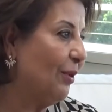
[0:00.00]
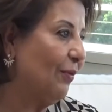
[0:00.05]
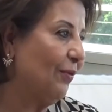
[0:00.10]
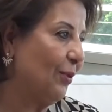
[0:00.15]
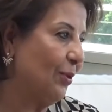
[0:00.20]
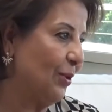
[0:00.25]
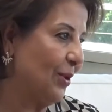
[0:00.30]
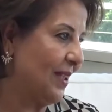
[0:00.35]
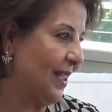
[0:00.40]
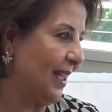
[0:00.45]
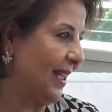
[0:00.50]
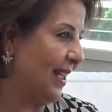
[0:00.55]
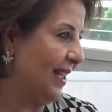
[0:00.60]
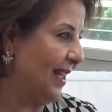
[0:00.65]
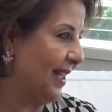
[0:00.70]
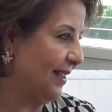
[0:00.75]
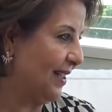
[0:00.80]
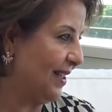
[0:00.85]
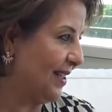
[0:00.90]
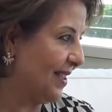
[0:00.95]
Of course, I can
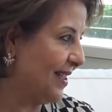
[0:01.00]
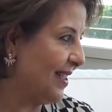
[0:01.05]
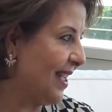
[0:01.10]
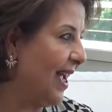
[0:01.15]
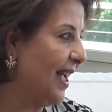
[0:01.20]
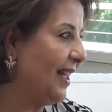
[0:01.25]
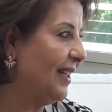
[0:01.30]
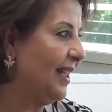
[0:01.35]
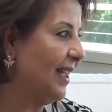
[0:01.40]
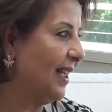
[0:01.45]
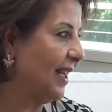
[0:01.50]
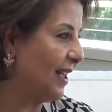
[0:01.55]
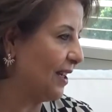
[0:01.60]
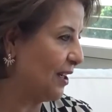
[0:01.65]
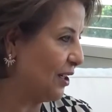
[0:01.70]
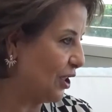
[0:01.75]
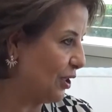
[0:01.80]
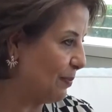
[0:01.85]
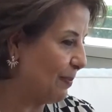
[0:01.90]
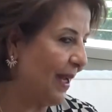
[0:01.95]
understand, I can
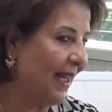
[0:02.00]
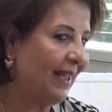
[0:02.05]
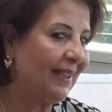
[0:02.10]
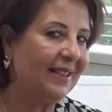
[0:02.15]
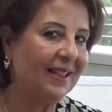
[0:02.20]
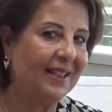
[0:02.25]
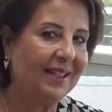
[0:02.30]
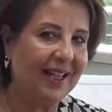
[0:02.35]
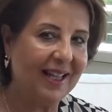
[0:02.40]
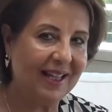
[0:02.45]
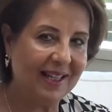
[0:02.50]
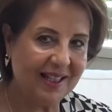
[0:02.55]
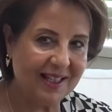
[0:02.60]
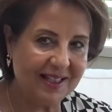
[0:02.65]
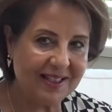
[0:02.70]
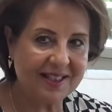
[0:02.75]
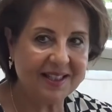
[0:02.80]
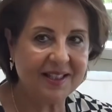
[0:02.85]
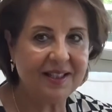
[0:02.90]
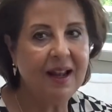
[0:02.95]
respect, I can
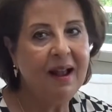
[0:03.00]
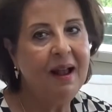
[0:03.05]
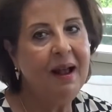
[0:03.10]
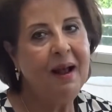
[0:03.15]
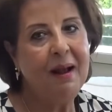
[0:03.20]
listen.